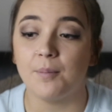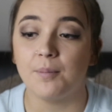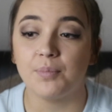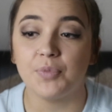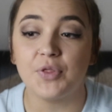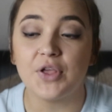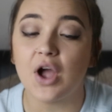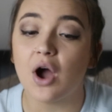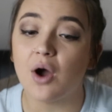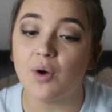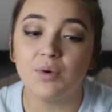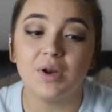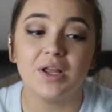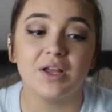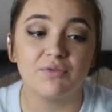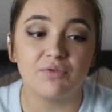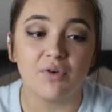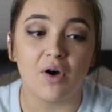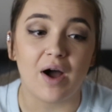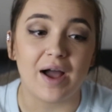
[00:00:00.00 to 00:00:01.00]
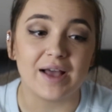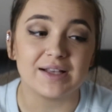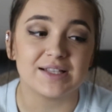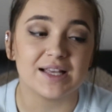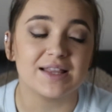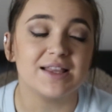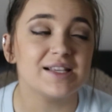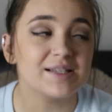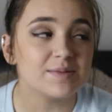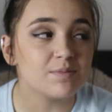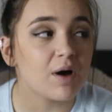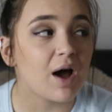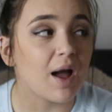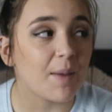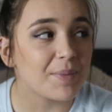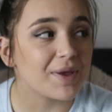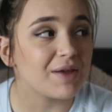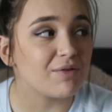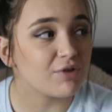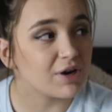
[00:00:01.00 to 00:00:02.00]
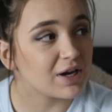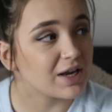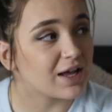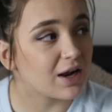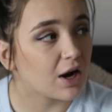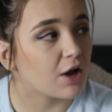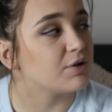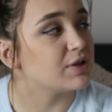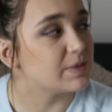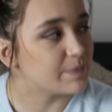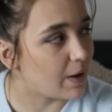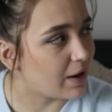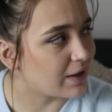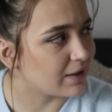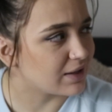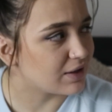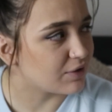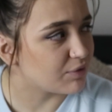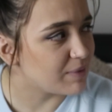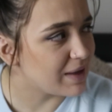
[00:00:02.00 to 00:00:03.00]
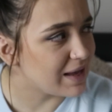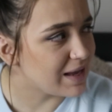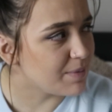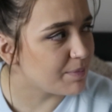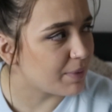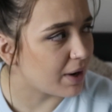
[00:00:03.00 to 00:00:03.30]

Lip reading: the only advice, and this might be really closed-minded of me,